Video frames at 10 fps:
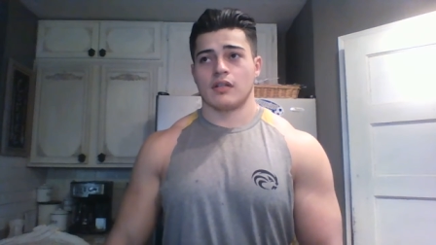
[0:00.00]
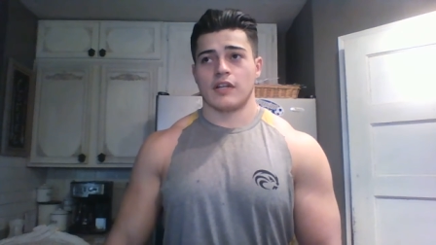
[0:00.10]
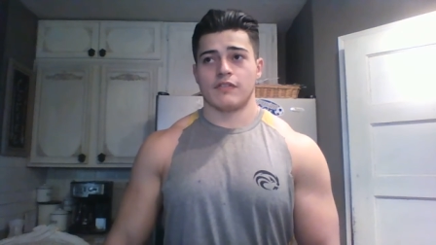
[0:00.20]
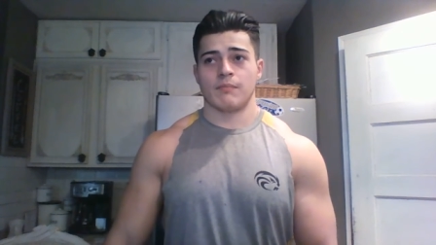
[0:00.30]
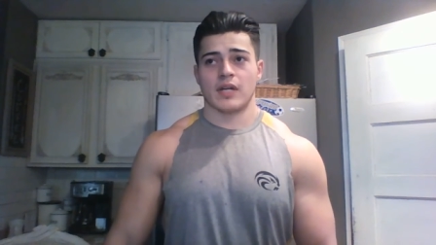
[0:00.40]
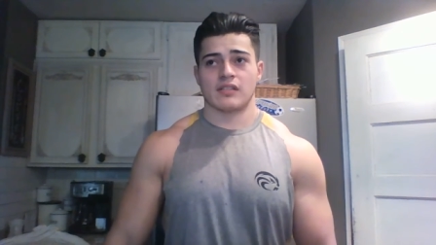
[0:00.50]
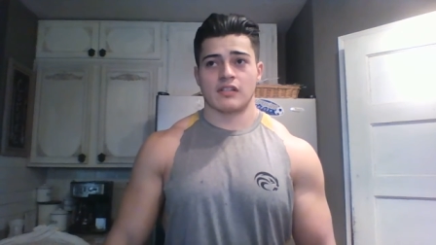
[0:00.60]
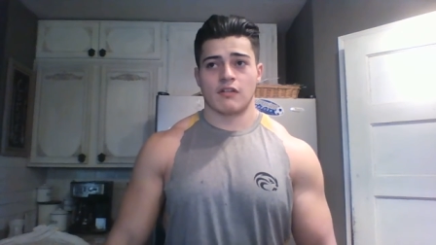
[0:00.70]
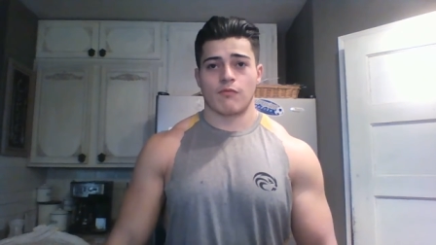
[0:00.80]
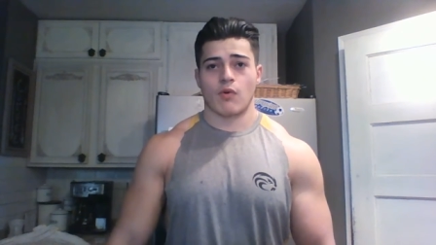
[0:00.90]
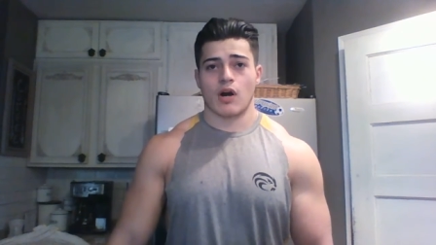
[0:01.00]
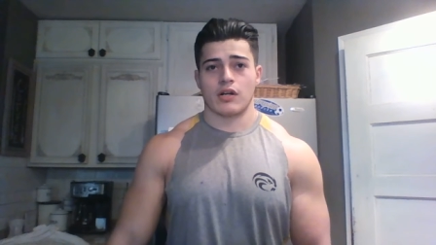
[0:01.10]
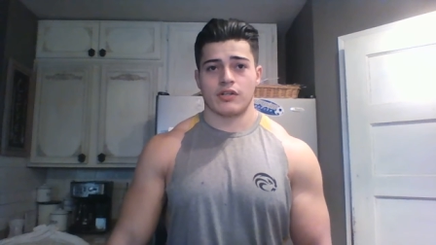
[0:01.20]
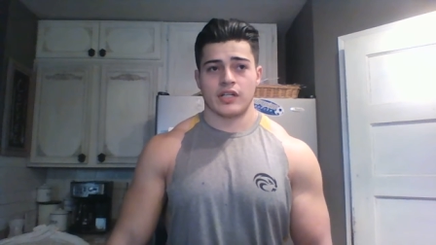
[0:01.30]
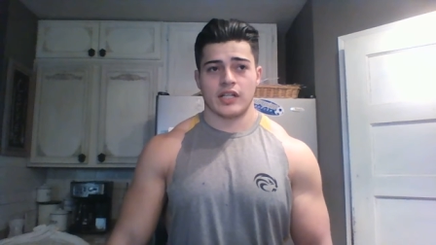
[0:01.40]
If you mix enough
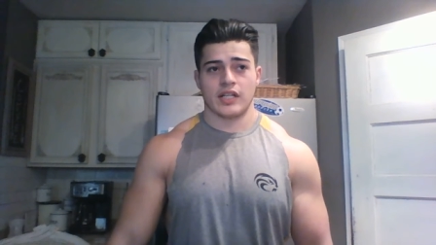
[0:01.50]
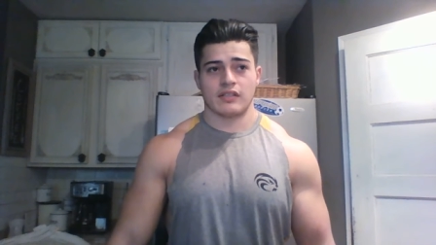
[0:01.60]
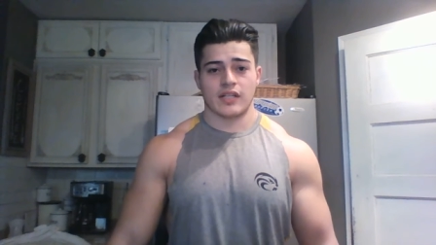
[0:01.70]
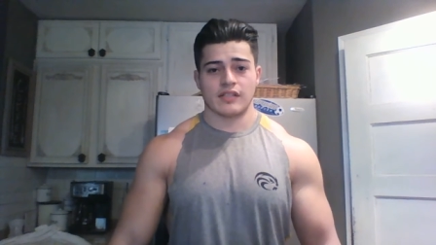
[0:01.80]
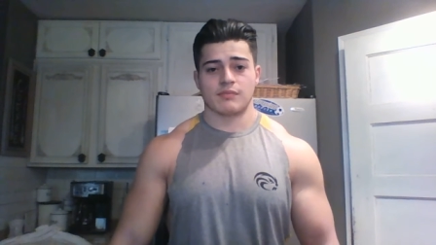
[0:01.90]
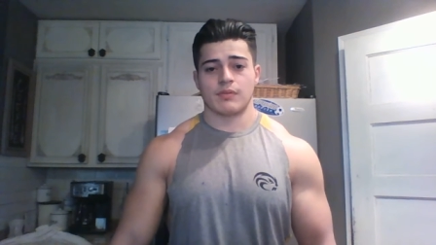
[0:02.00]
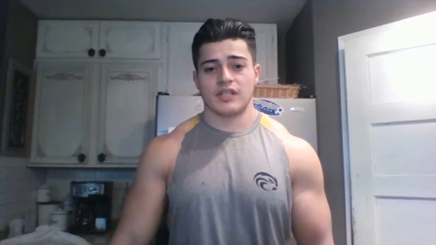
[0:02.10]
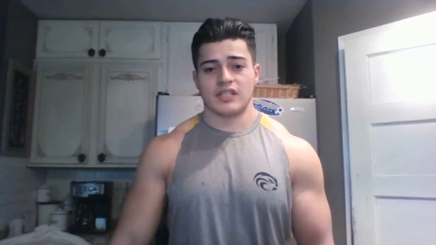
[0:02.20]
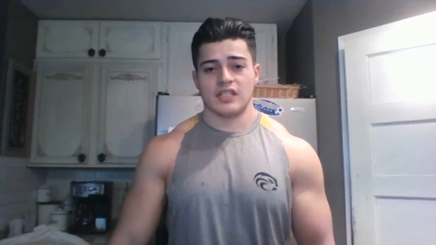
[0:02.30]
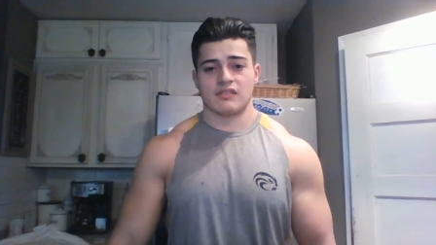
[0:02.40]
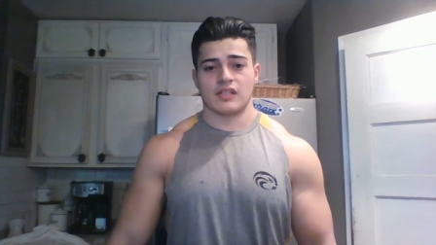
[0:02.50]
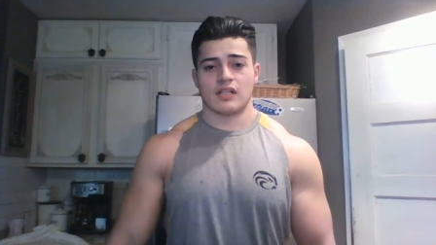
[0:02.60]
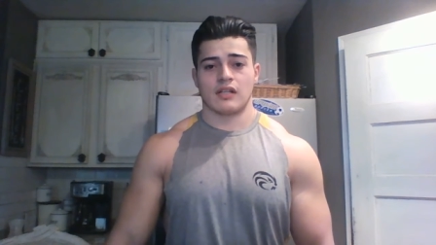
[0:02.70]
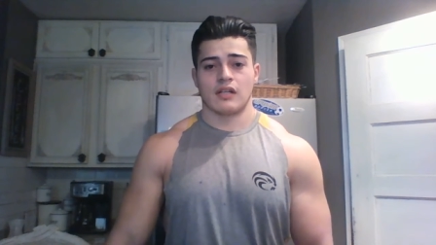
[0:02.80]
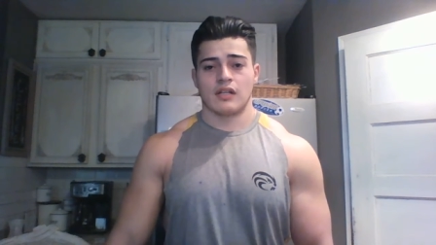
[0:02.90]
water in it, it tastes pretty decent.